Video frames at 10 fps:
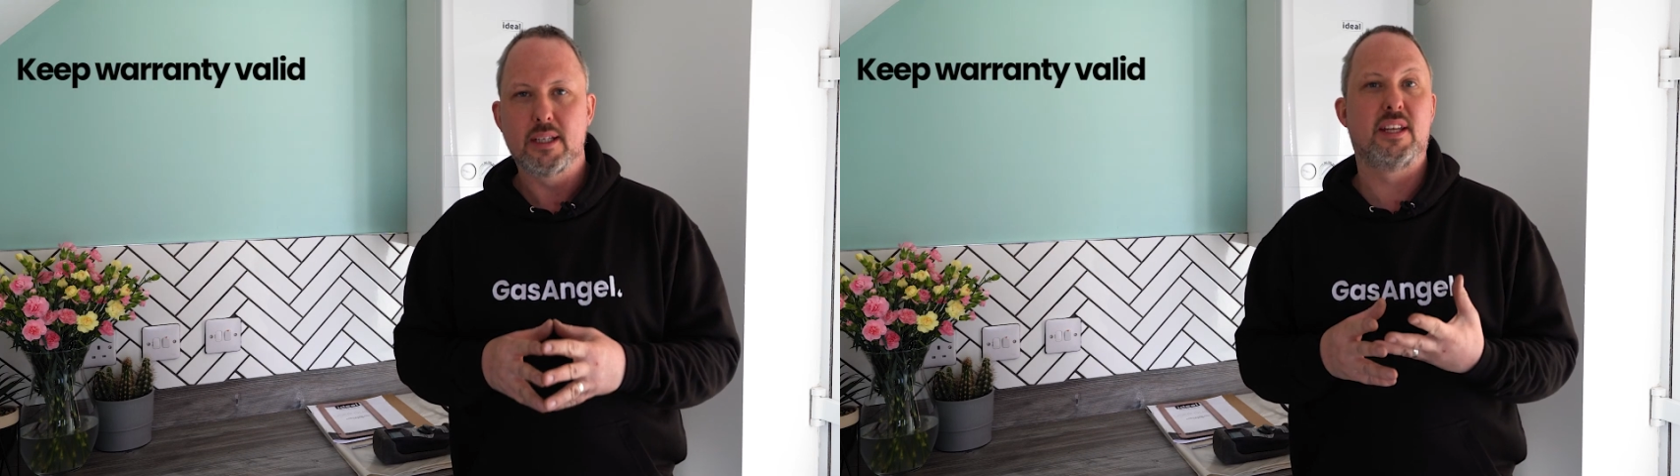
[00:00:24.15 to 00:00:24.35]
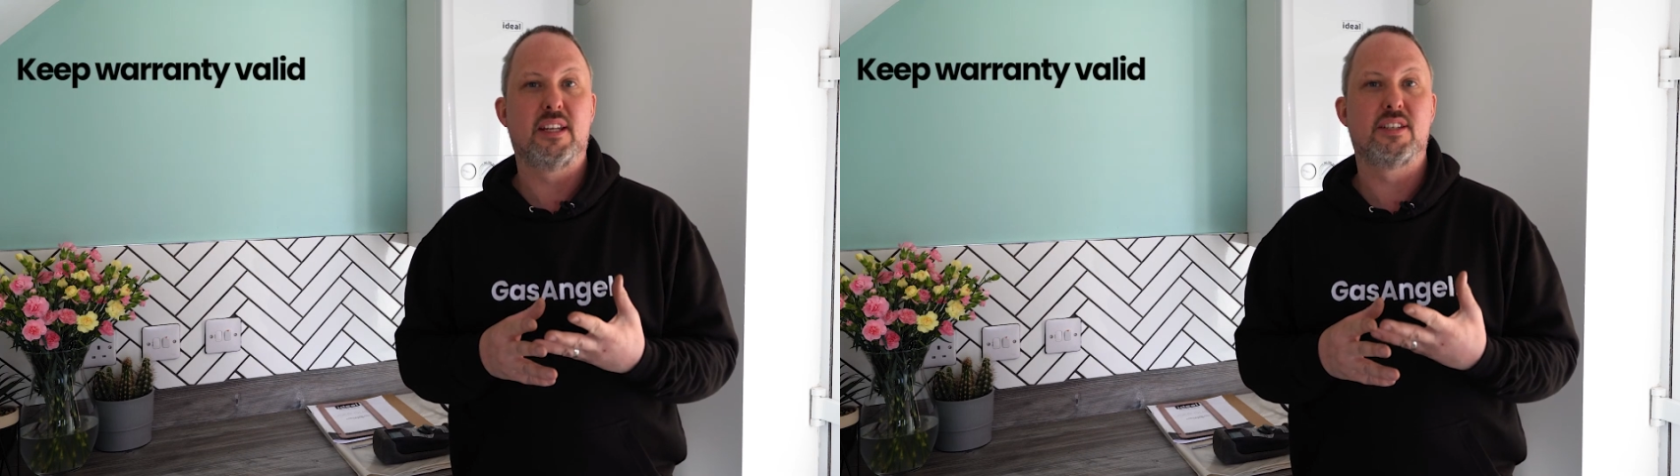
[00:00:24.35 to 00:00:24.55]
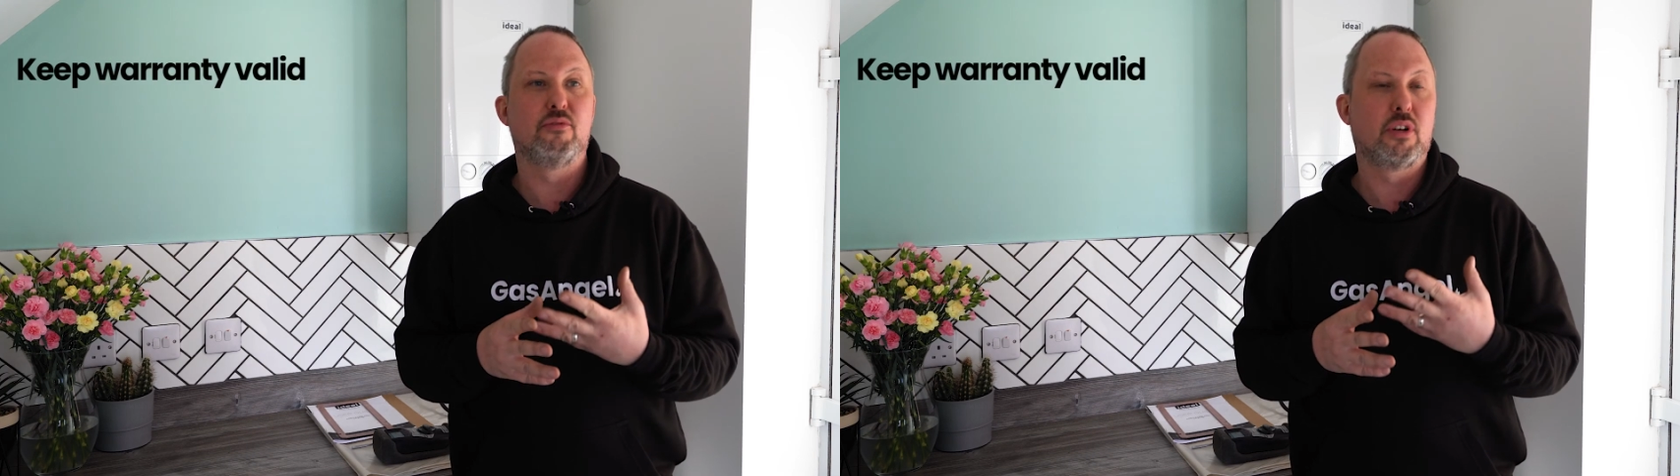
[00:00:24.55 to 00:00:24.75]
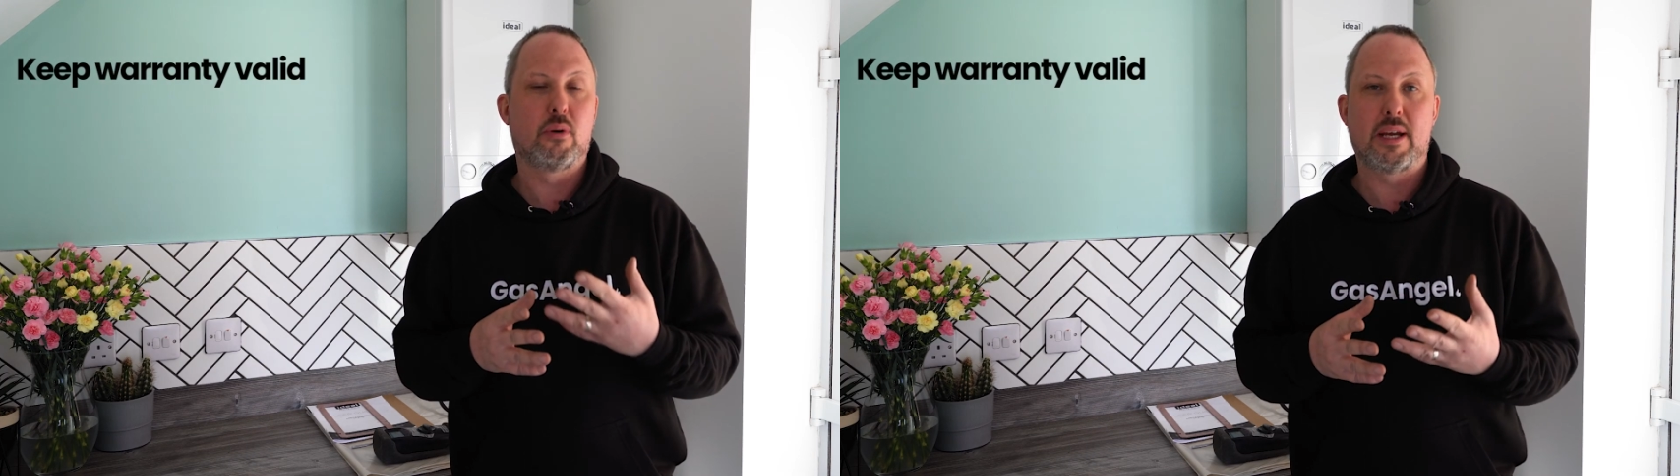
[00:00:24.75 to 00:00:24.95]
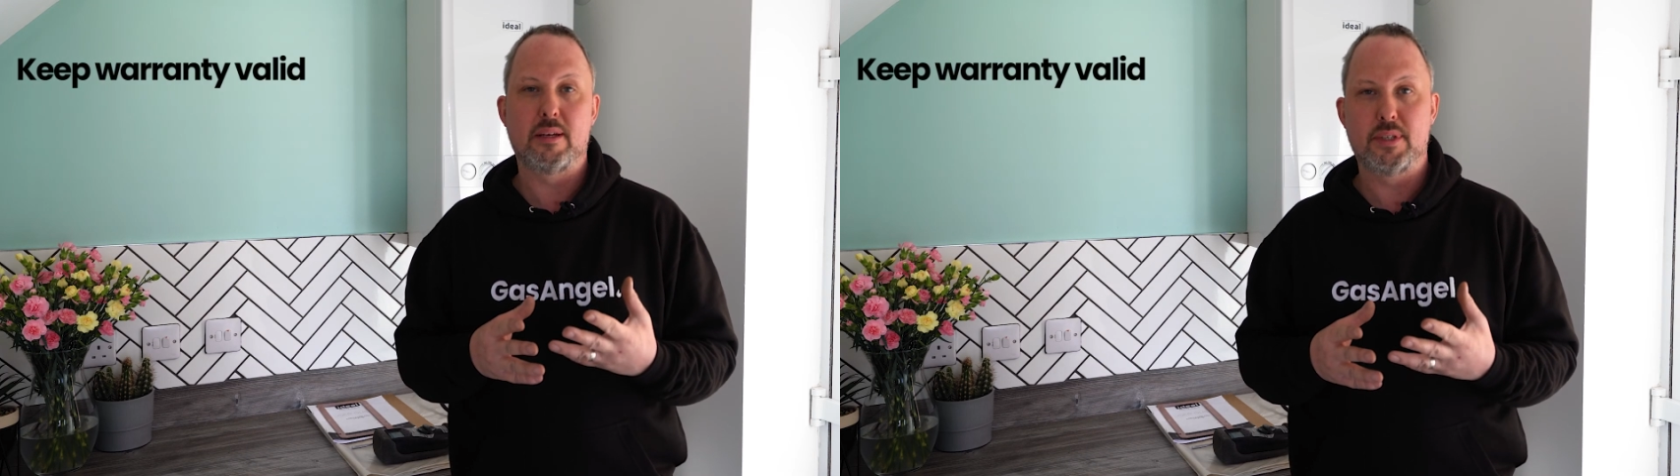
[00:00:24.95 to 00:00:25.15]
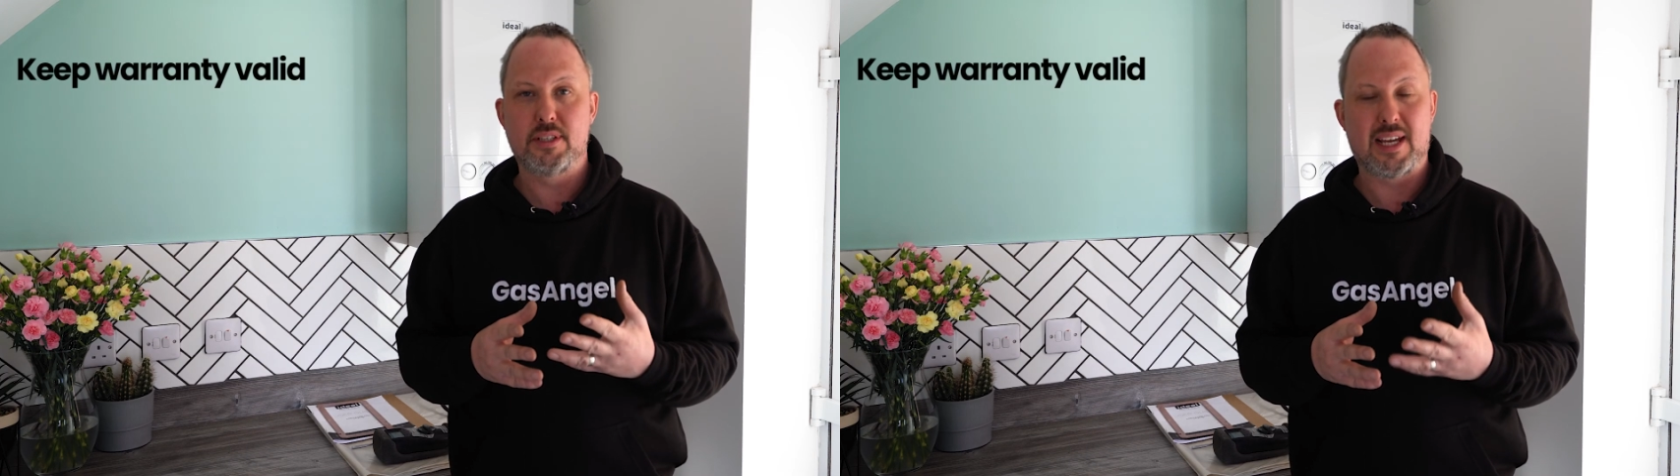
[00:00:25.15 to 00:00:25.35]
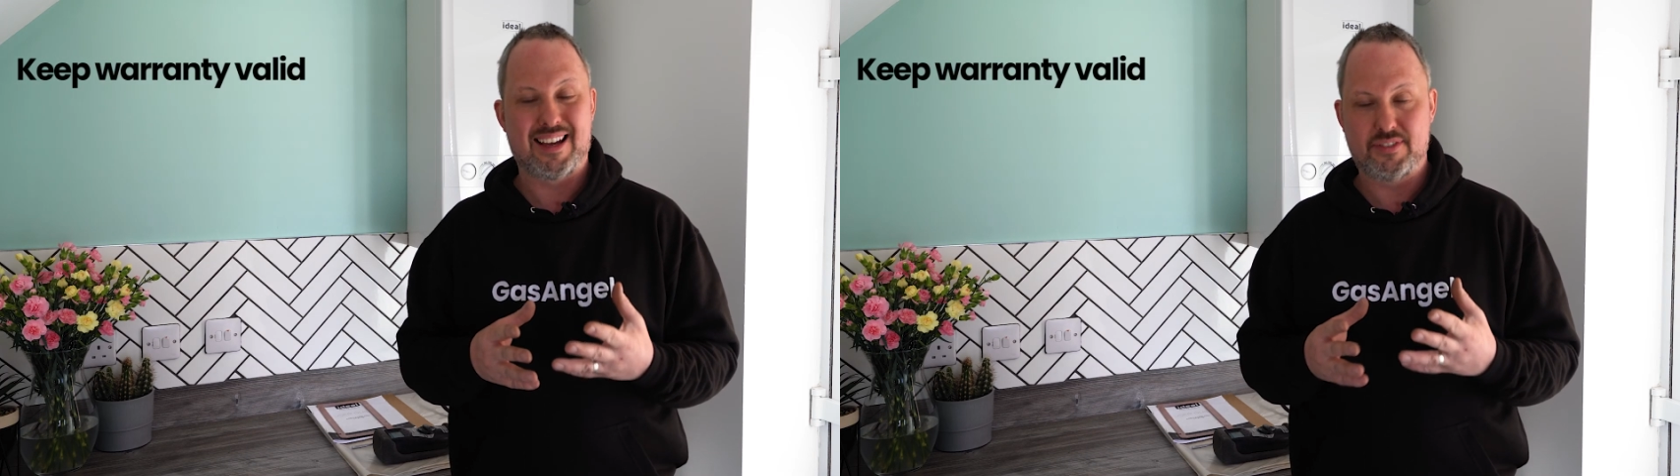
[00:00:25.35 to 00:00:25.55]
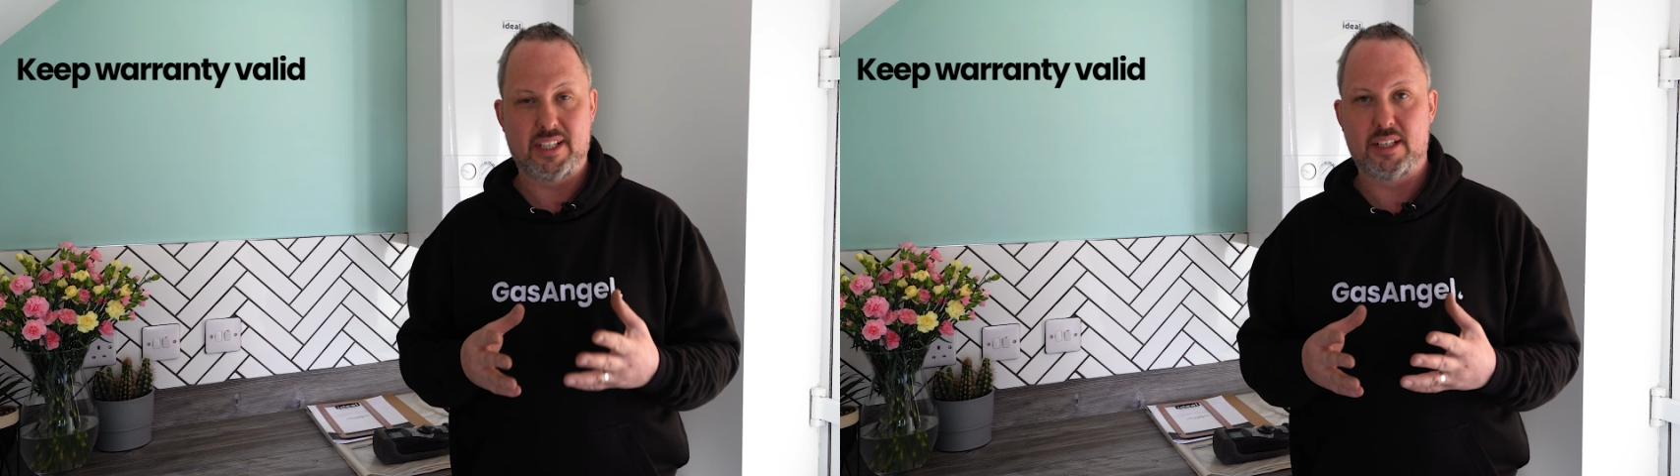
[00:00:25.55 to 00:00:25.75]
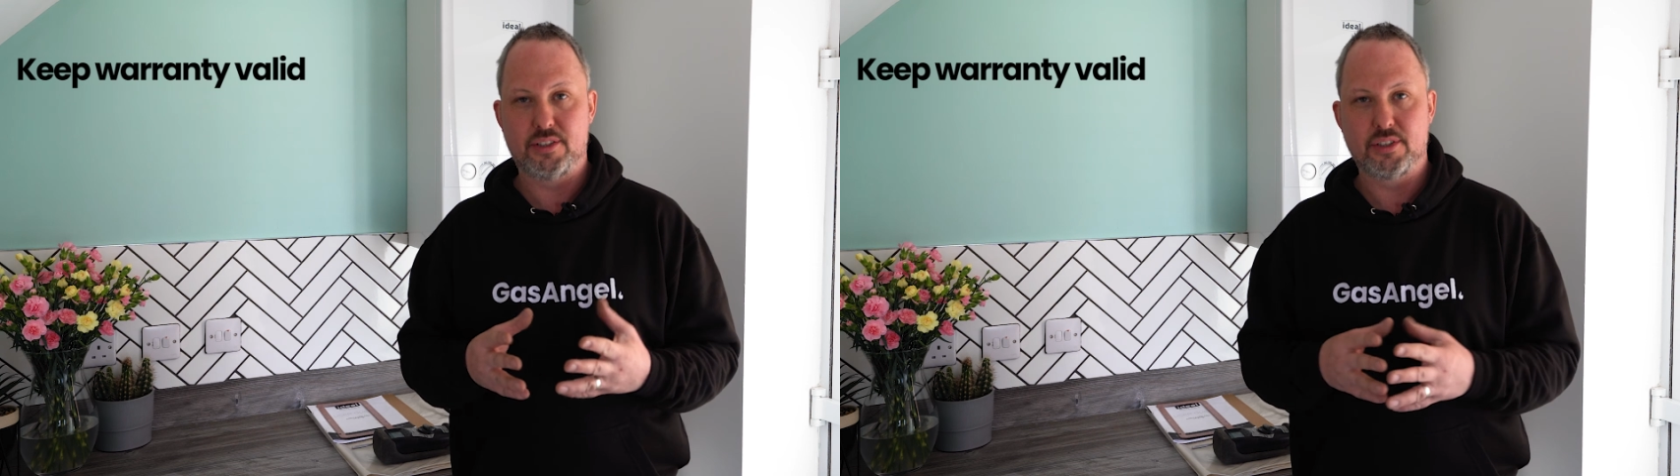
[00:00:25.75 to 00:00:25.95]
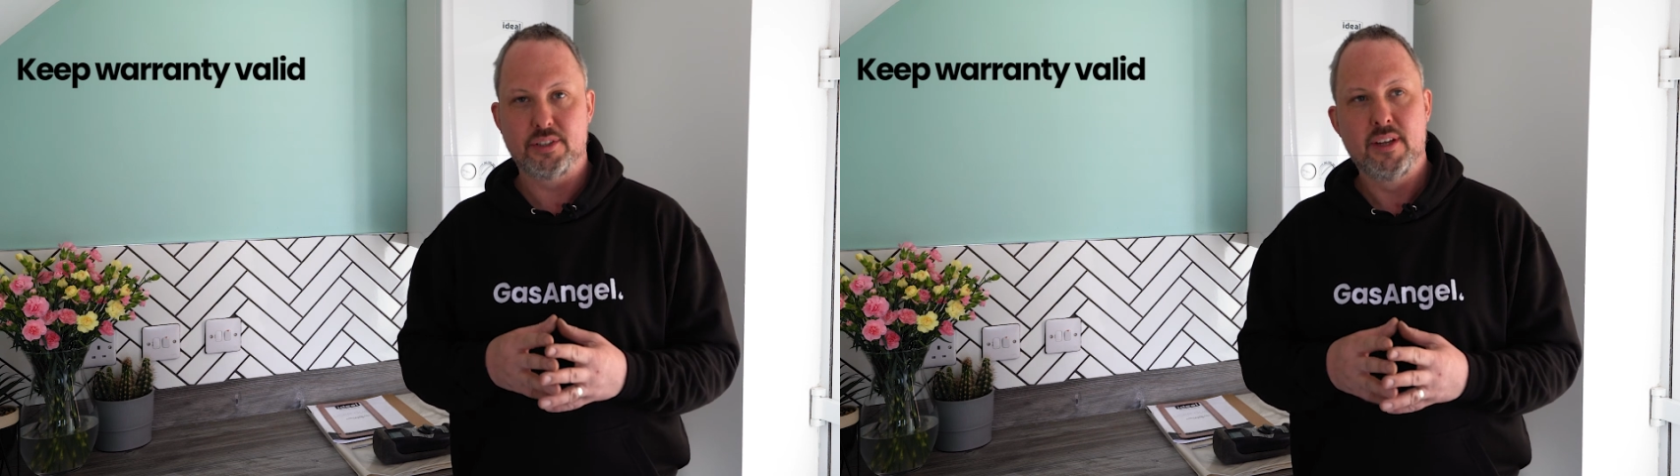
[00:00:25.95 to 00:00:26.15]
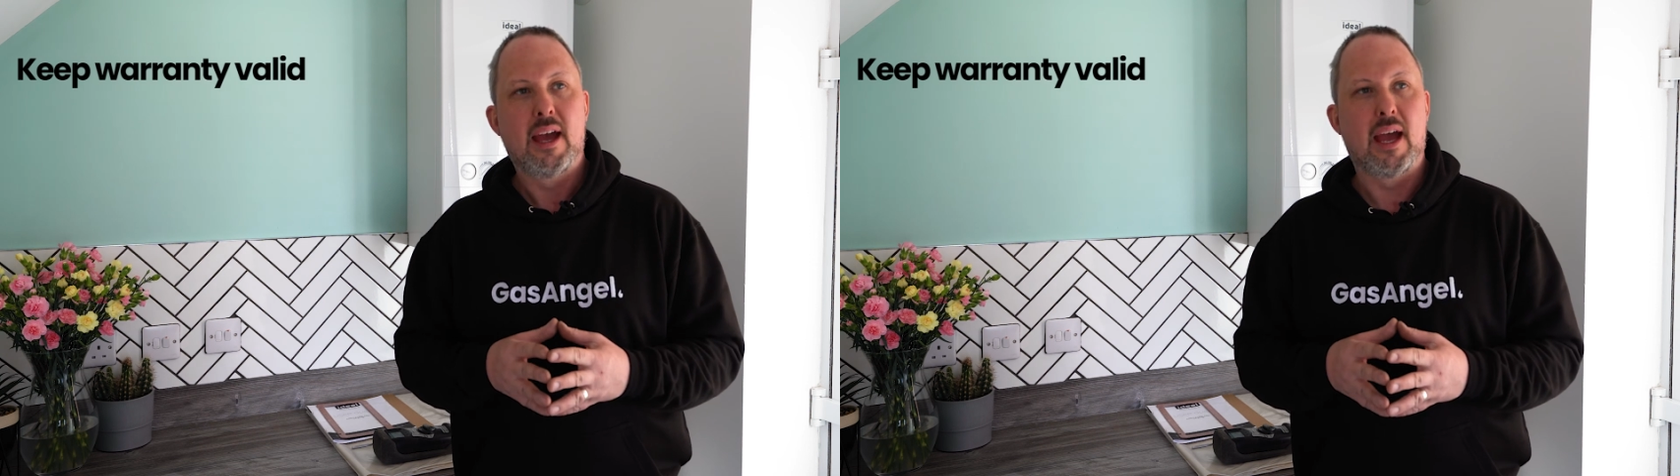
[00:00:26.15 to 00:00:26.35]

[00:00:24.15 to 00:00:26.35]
it's a requirement, you have to get it done.